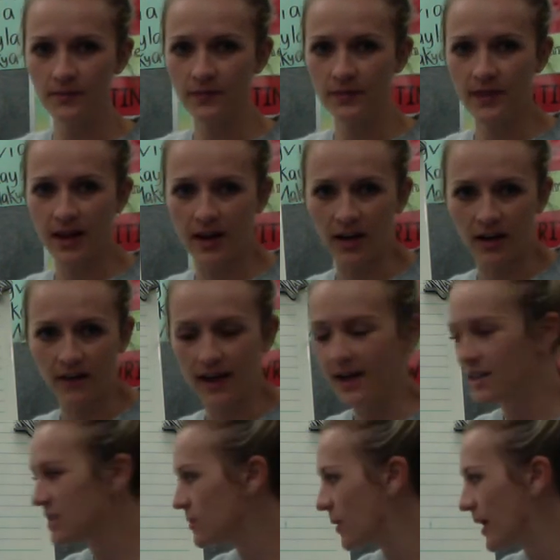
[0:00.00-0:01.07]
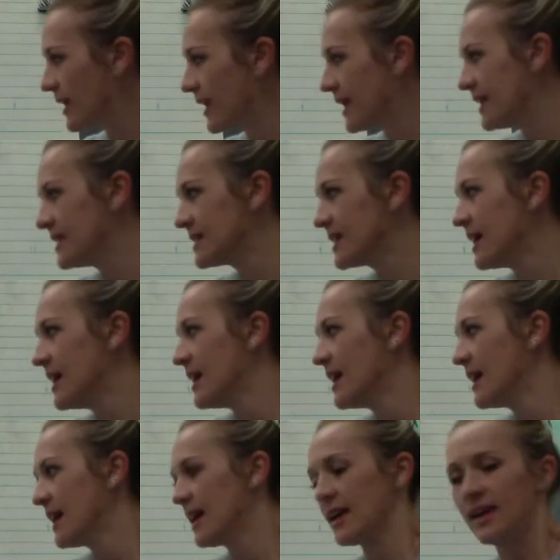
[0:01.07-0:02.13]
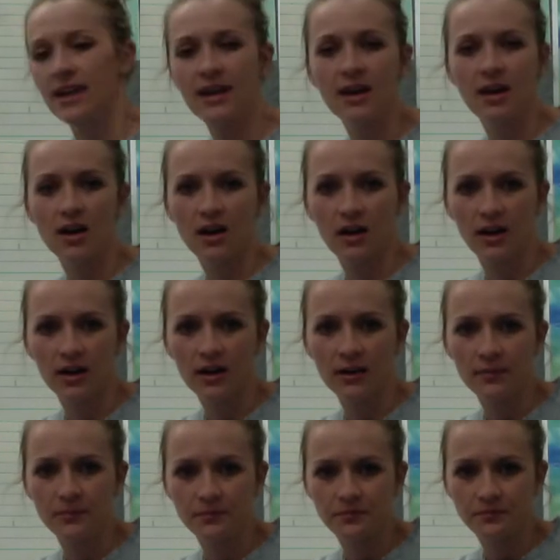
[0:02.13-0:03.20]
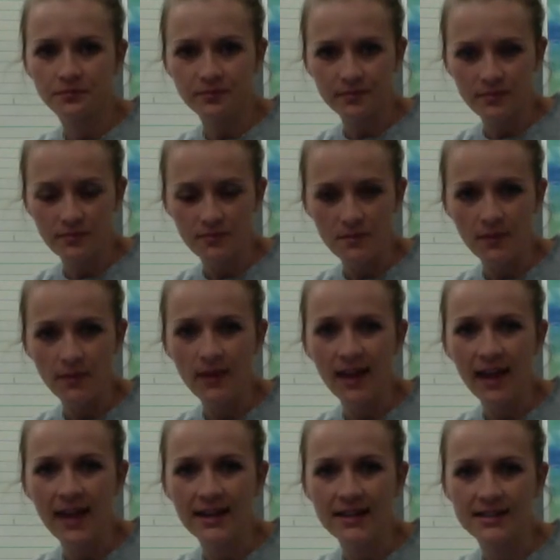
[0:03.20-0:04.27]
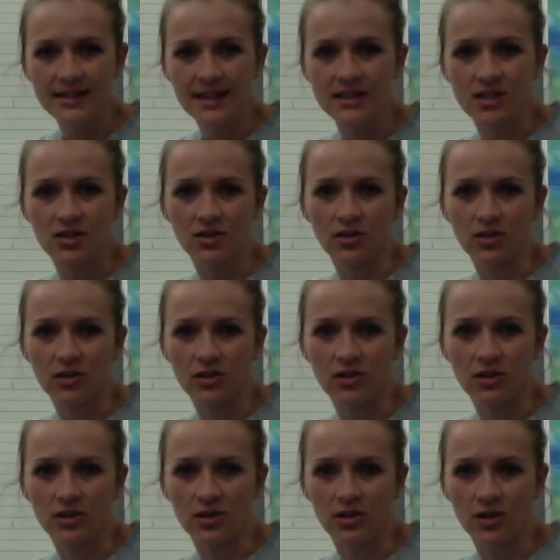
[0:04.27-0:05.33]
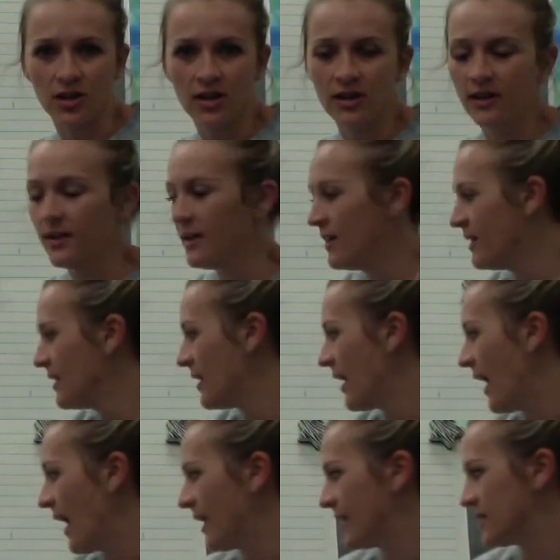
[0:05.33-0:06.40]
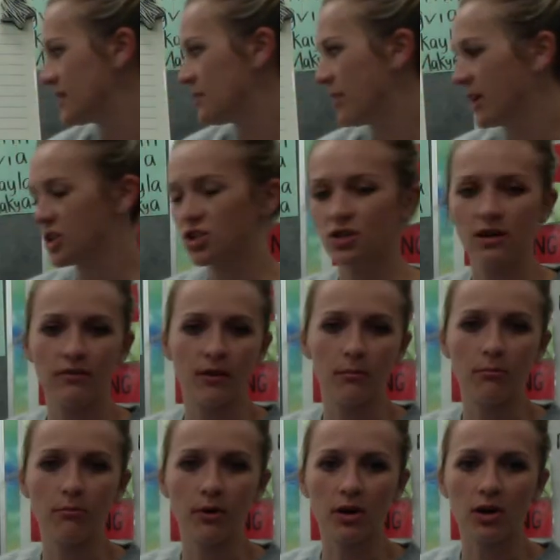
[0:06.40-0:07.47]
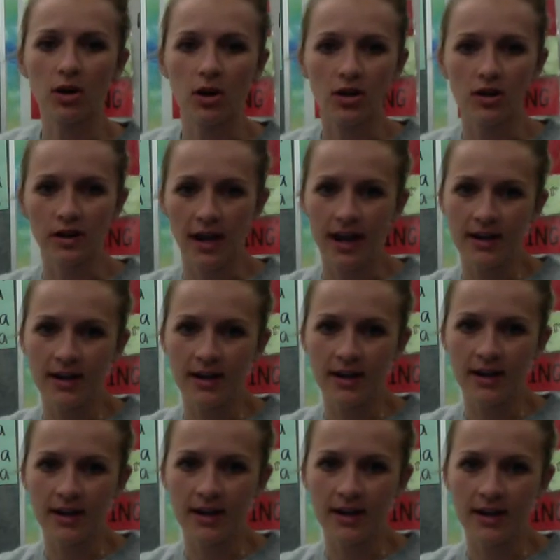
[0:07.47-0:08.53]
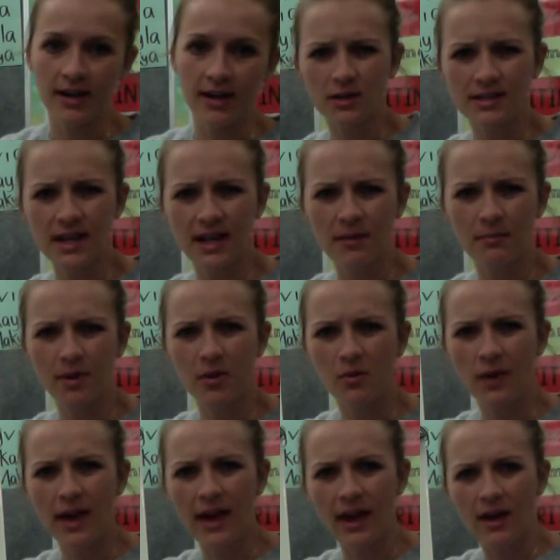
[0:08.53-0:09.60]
And our last one is ER, and it says and it's a picture of a bird. I know some of you are saying, but wait,